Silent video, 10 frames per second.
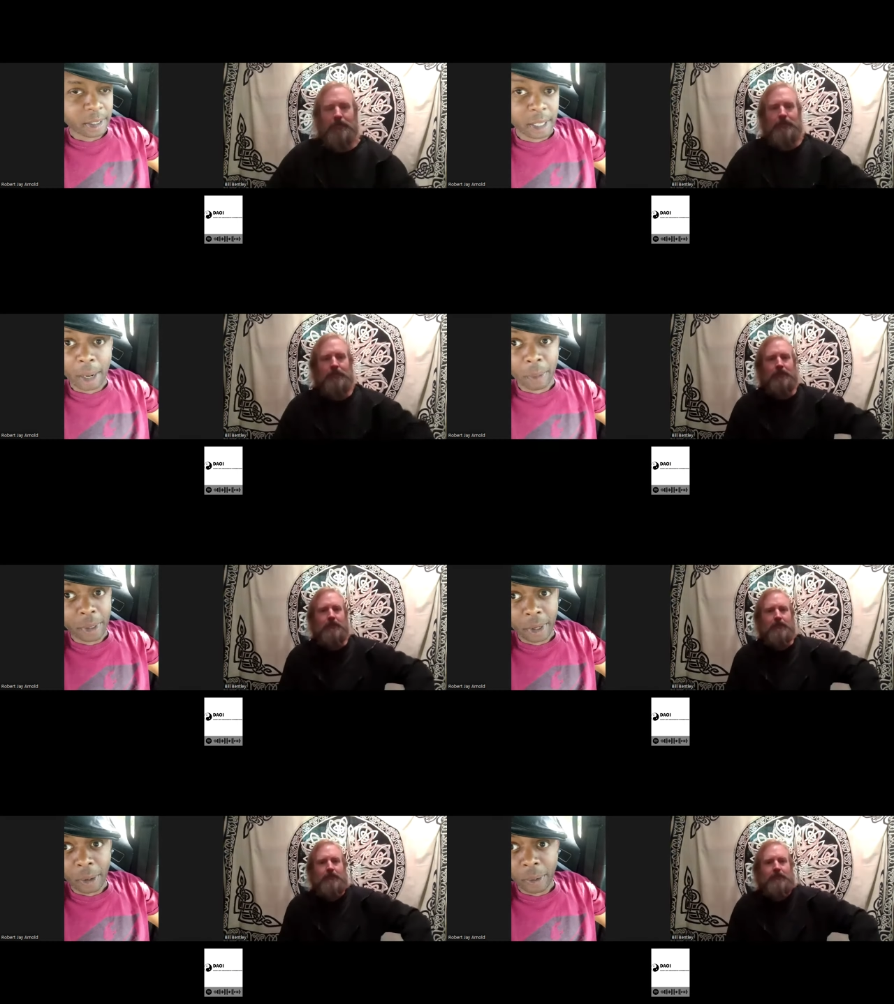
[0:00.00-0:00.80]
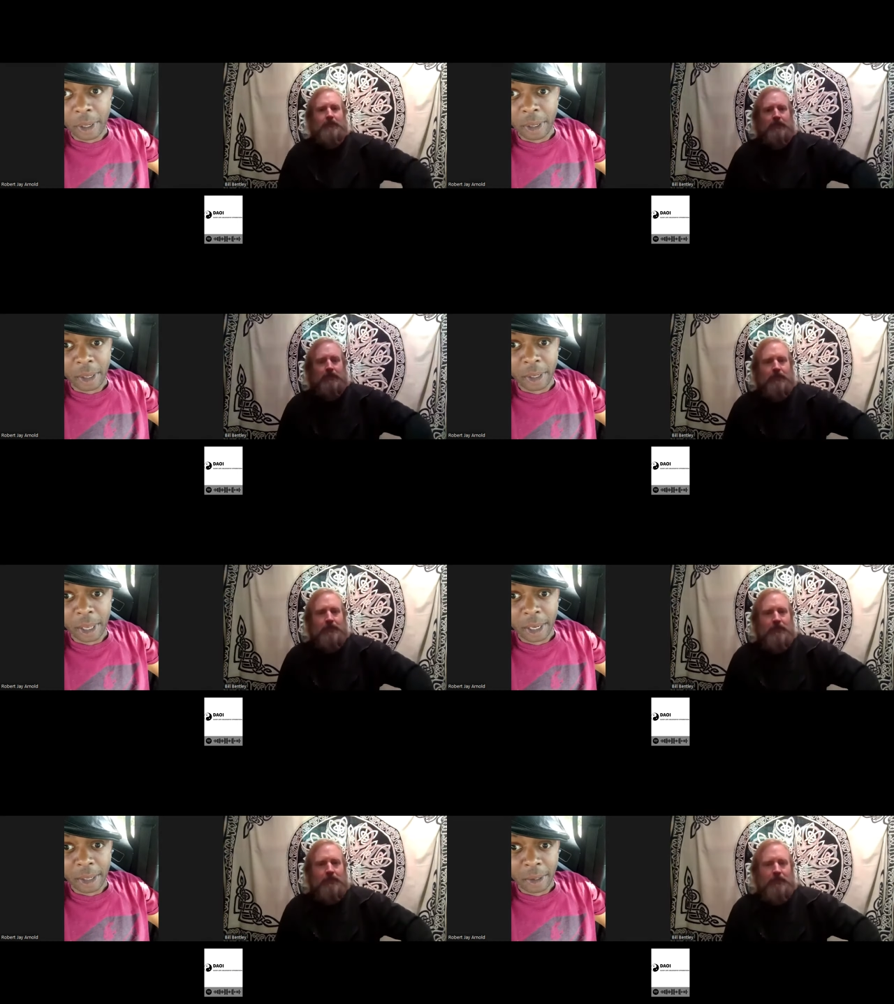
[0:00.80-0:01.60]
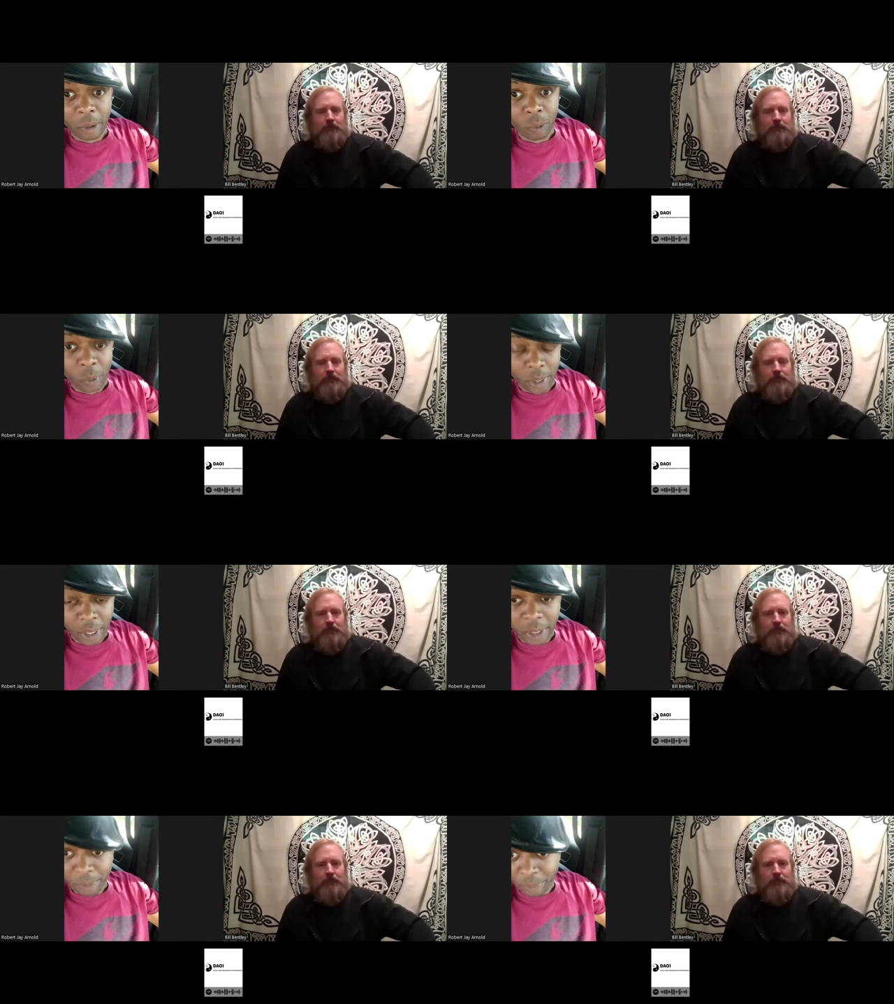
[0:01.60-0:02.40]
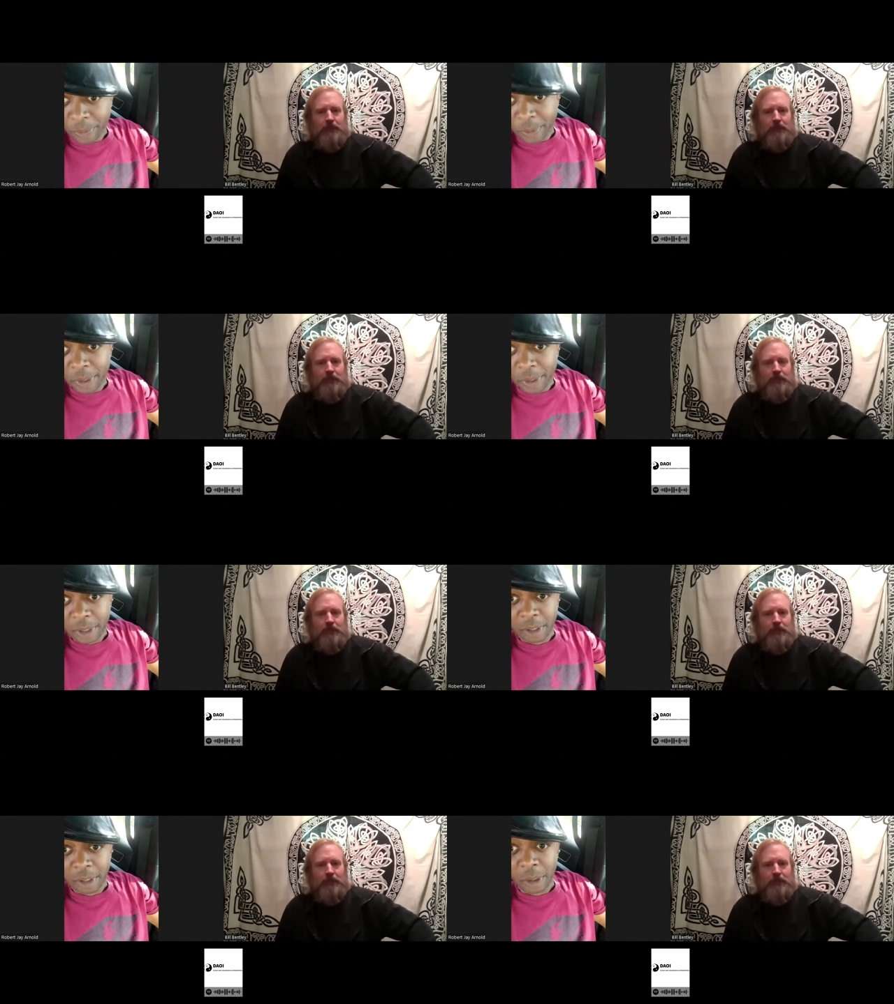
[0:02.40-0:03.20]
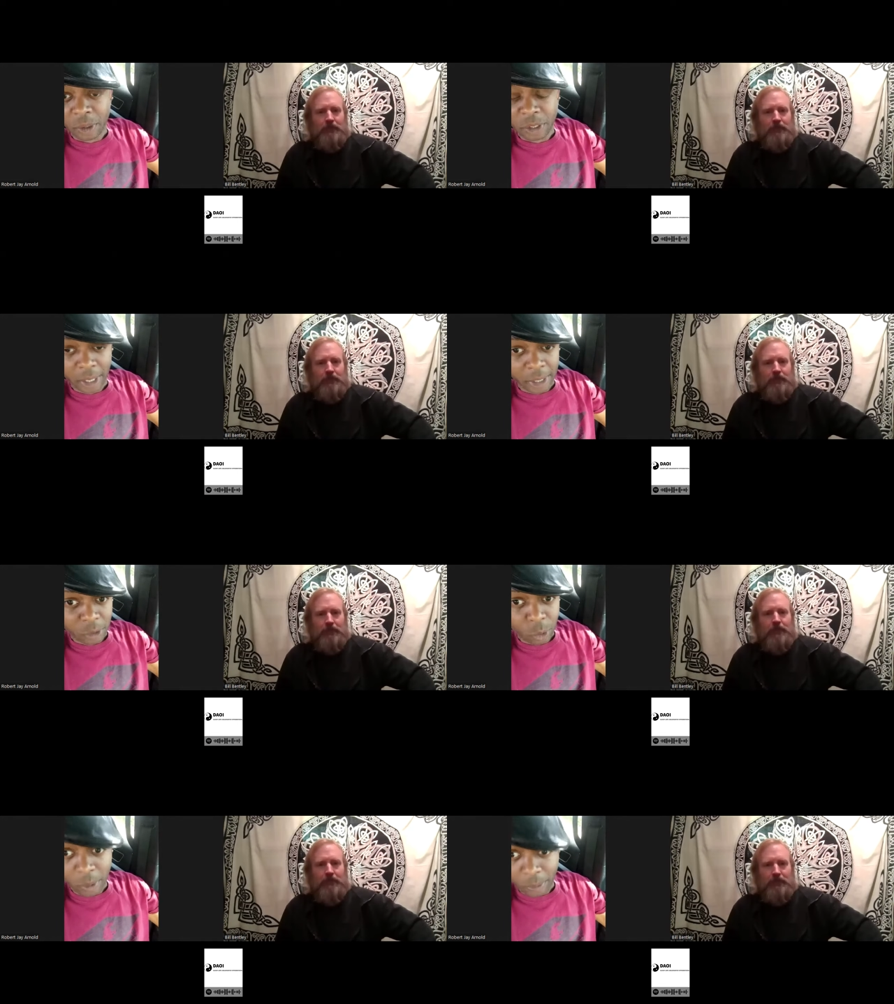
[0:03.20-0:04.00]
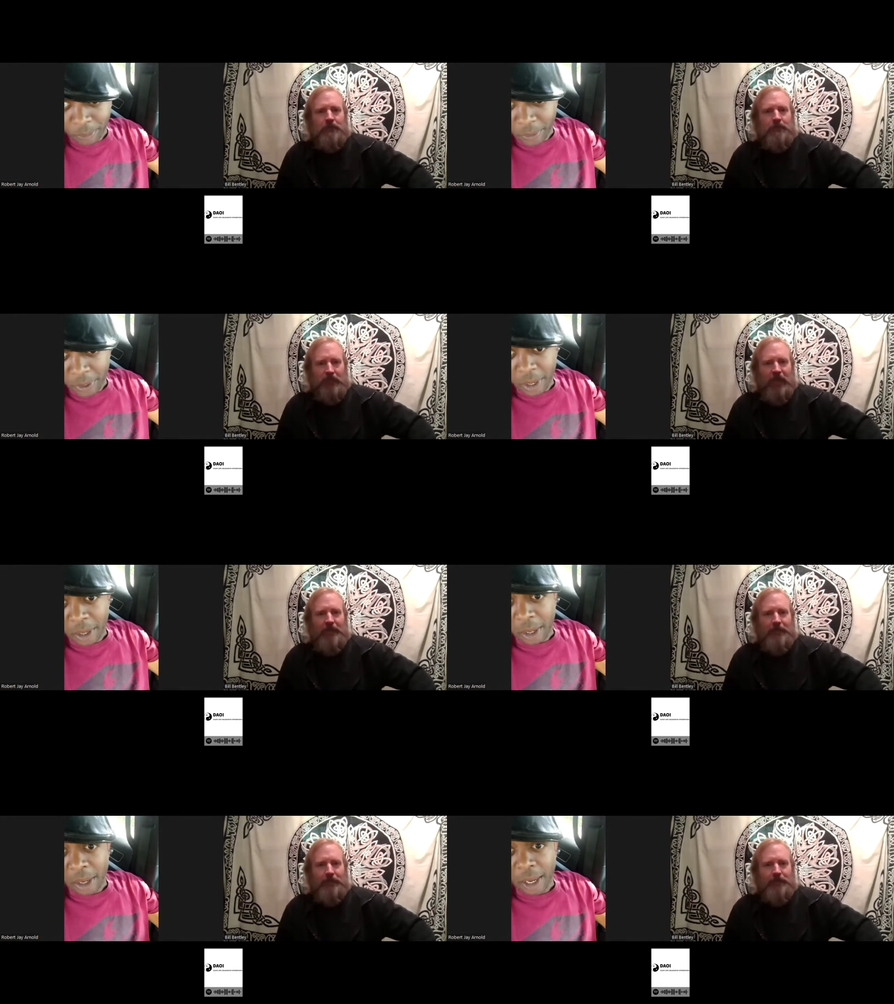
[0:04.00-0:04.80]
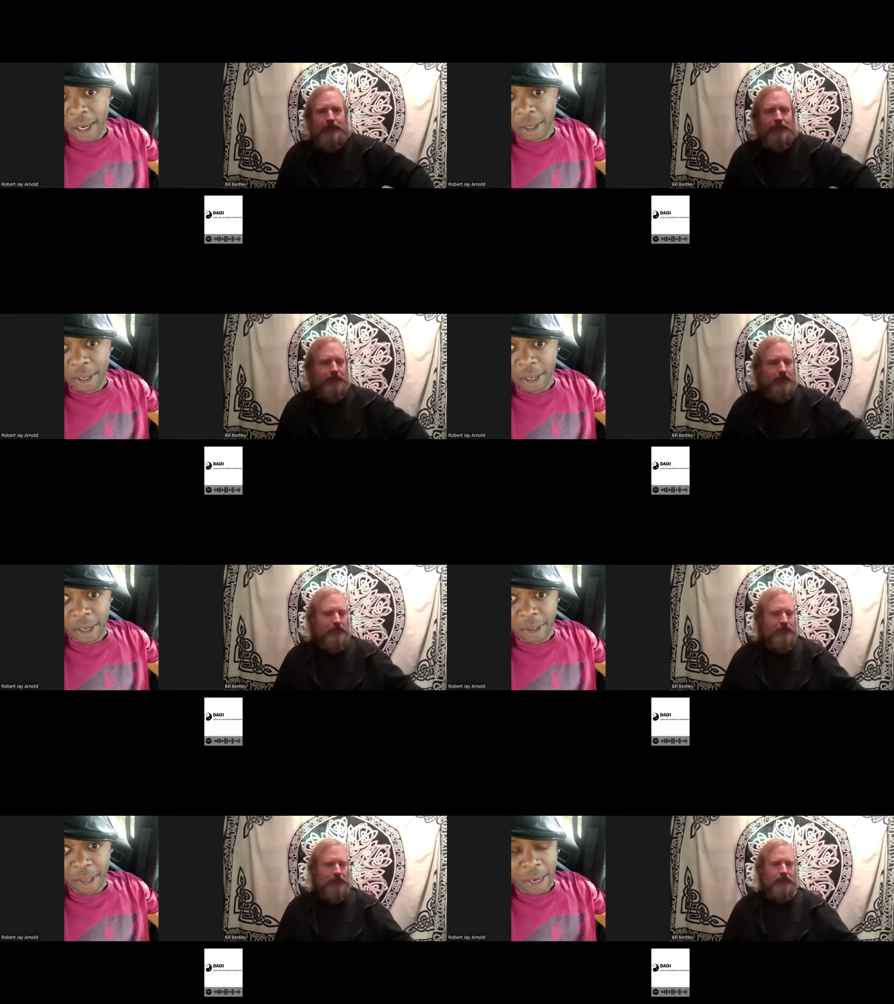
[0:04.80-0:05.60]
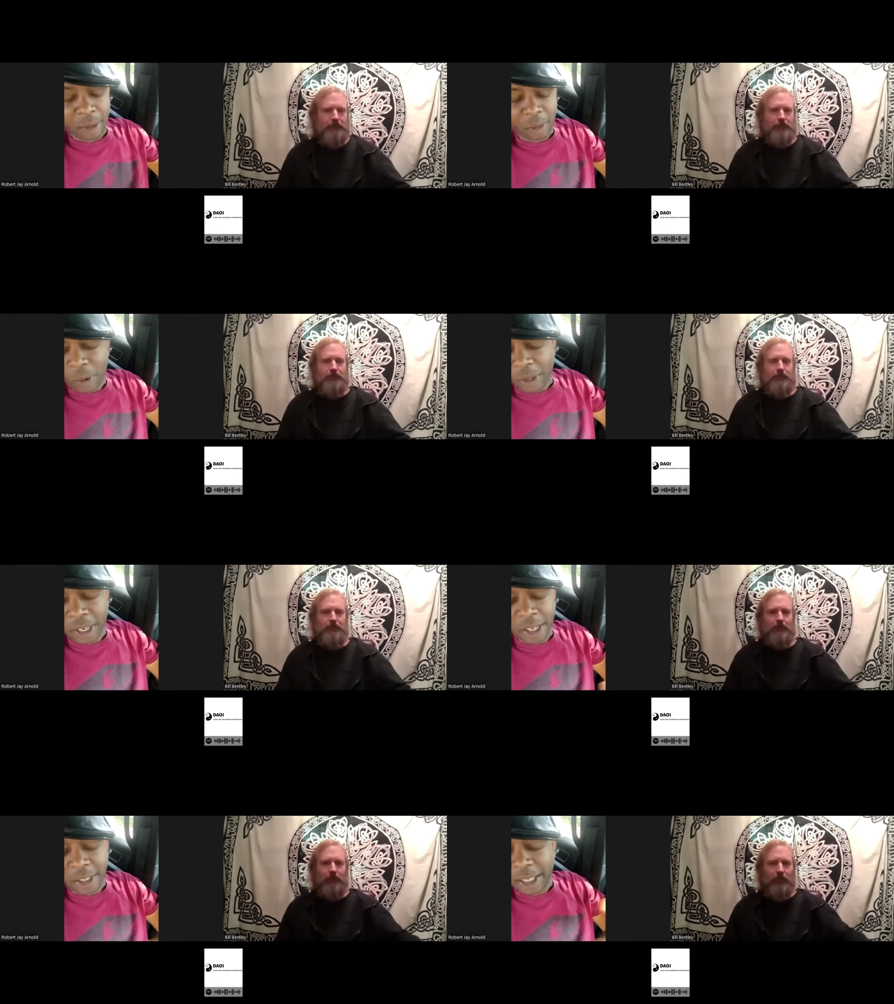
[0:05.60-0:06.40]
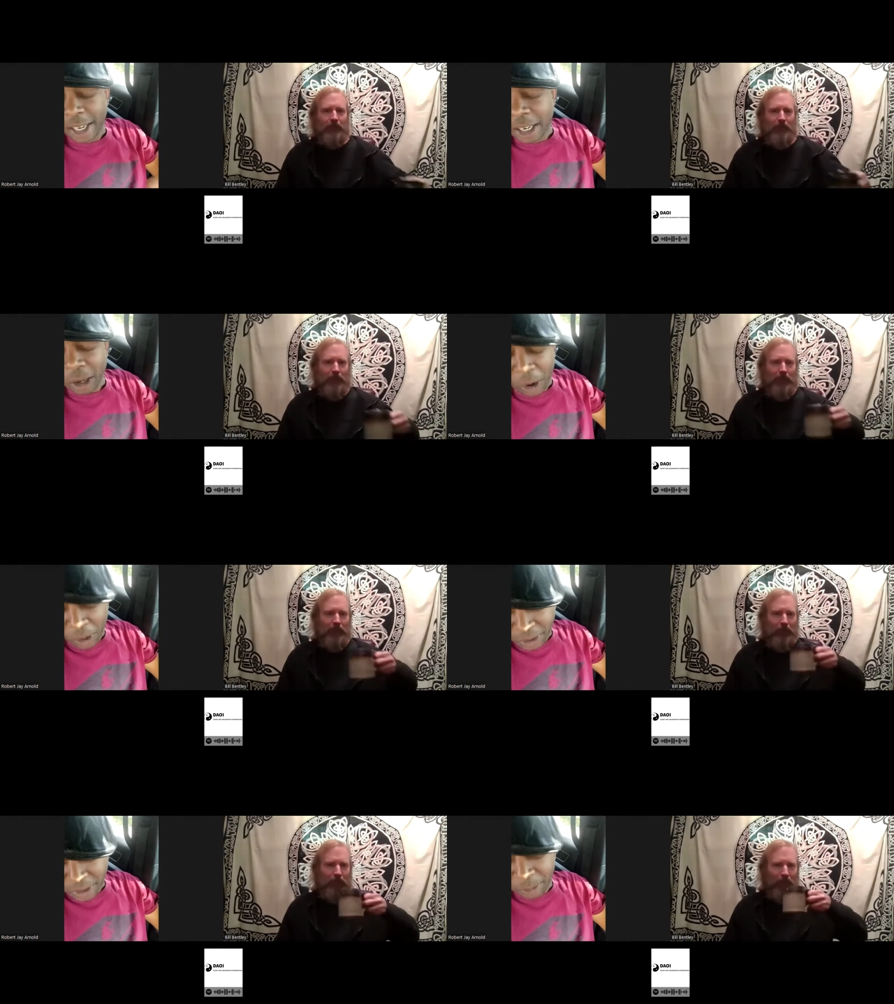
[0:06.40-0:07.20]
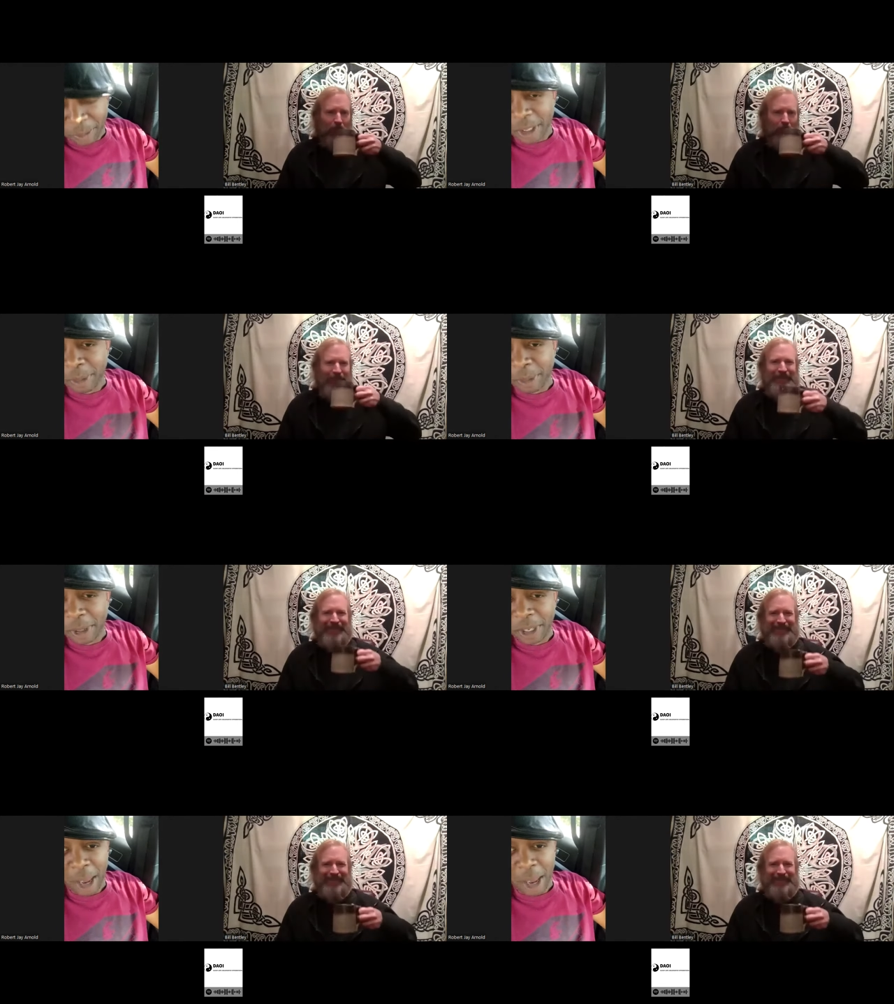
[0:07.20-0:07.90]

Speaker 1: Taekwondo and, and like you know really, you know, stuck it to him. Yeah. And uh, I don't know. He didn't say he lost because my dad